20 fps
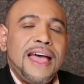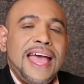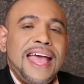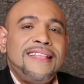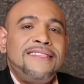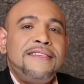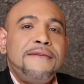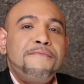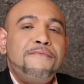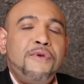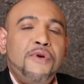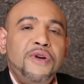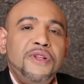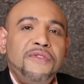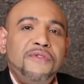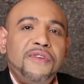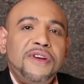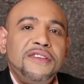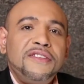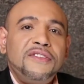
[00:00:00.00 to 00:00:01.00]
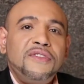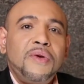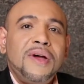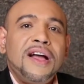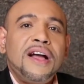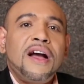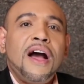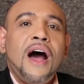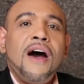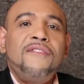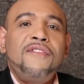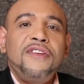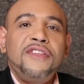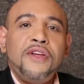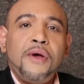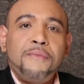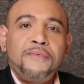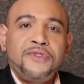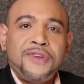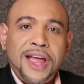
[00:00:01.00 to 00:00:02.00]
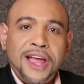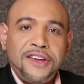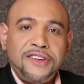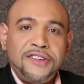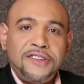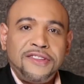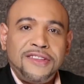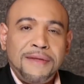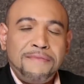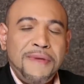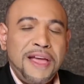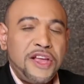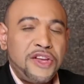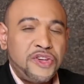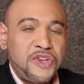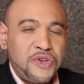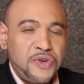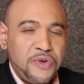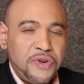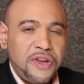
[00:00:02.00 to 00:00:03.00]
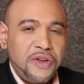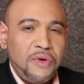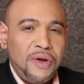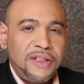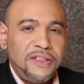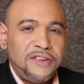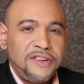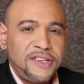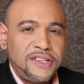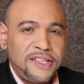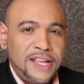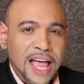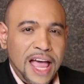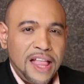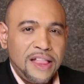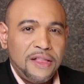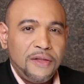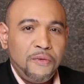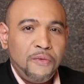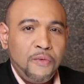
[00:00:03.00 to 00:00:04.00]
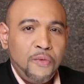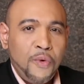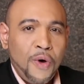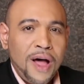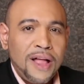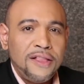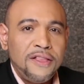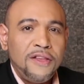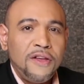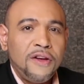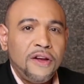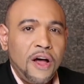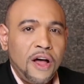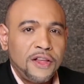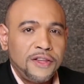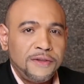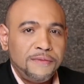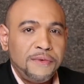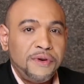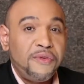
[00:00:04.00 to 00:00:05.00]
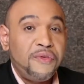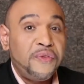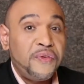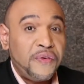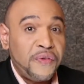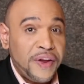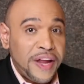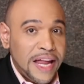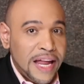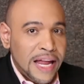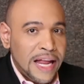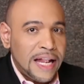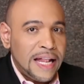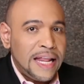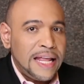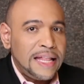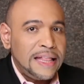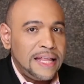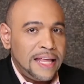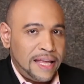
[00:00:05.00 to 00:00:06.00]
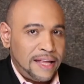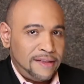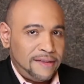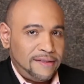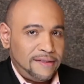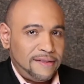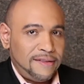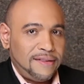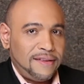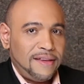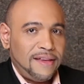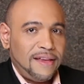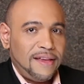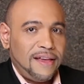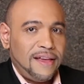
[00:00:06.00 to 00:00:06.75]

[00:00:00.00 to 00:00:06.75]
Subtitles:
It's important for us to uncover the objections and make sure you understand what your customer really needs